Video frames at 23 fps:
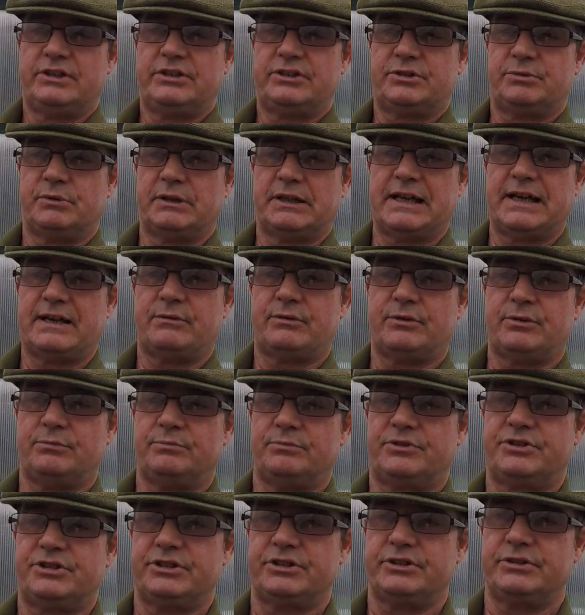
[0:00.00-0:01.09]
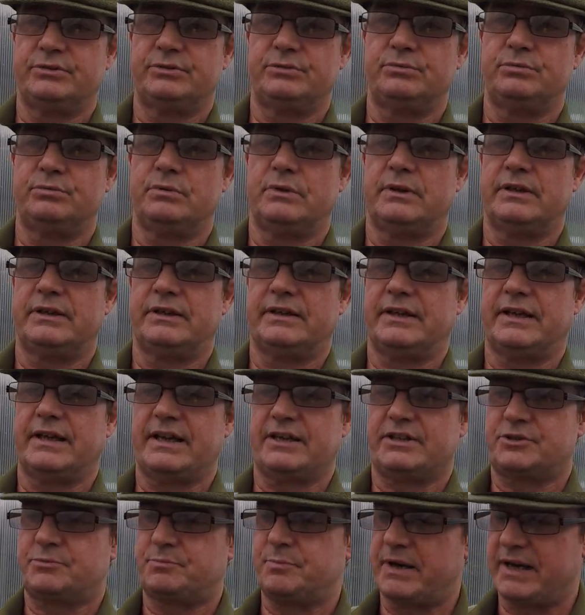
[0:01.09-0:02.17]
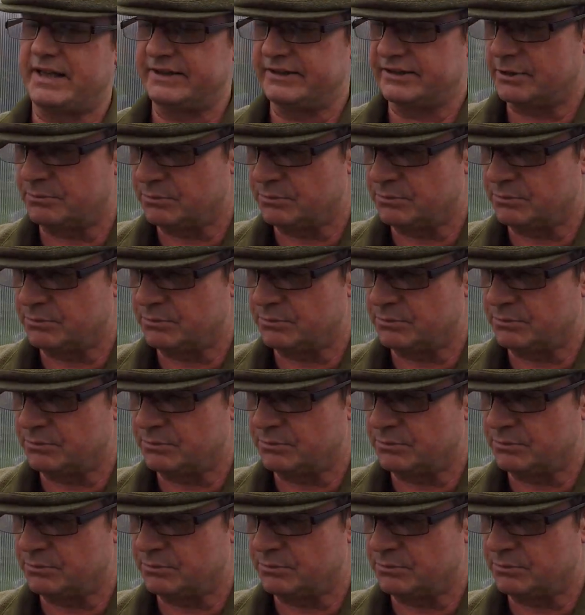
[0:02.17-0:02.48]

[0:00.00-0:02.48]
to allow them to expand.